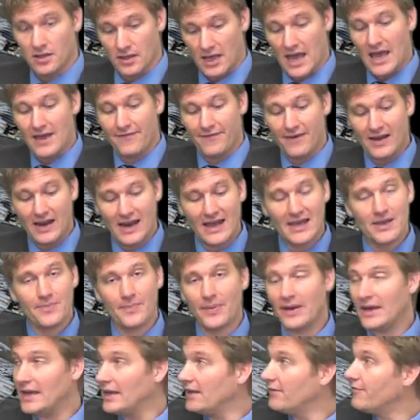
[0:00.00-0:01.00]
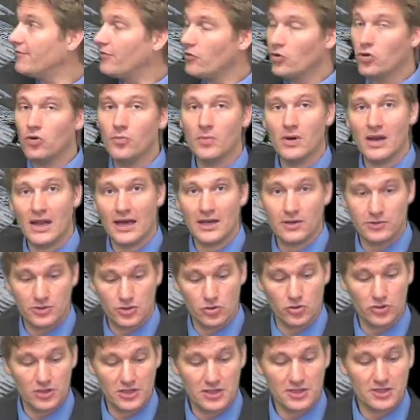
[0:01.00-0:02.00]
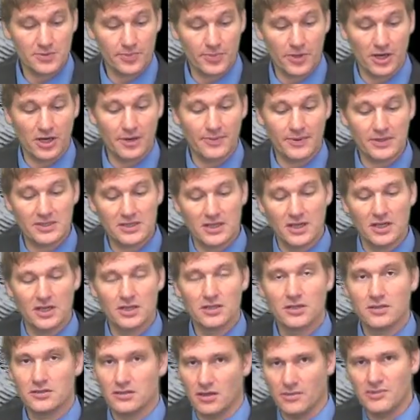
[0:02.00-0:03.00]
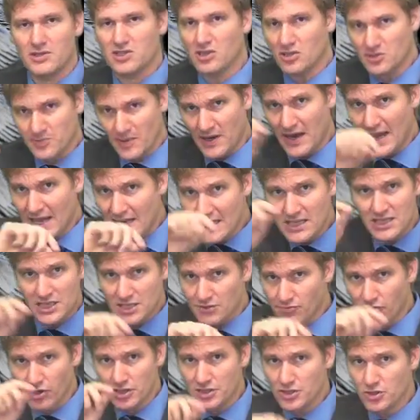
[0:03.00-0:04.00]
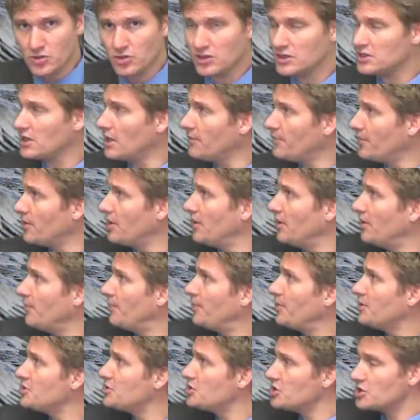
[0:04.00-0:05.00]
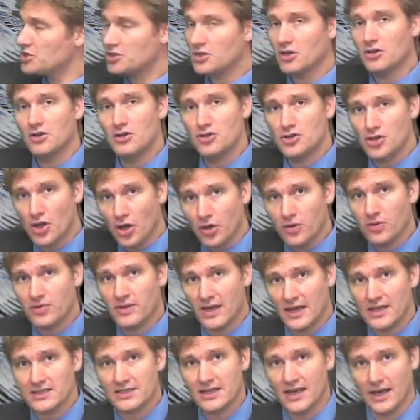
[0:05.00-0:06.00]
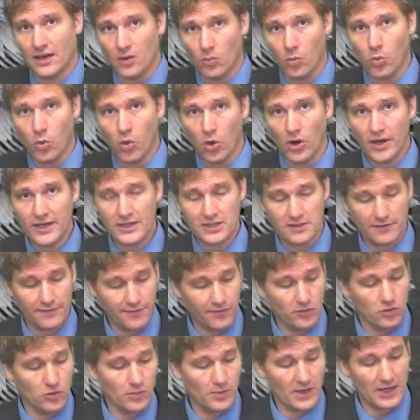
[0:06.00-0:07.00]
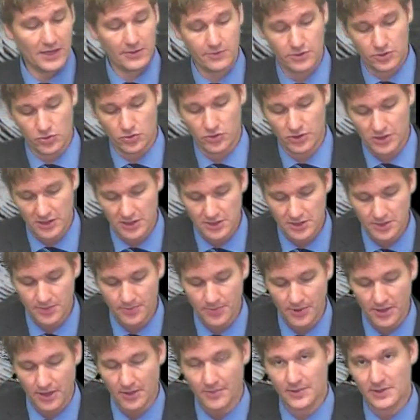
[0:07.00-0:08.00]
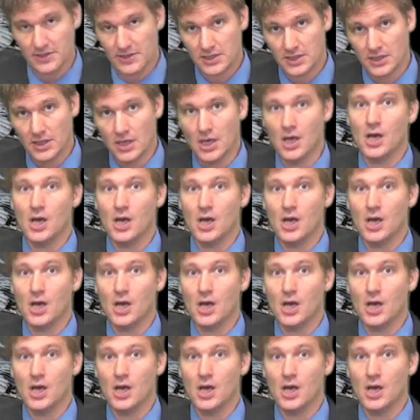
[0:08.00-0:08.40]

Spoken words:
FLAP, form, language, audience, and purpose. I mean, don't spend ages writing all this out, but just note that down. What is the form, language, audience, and purpose?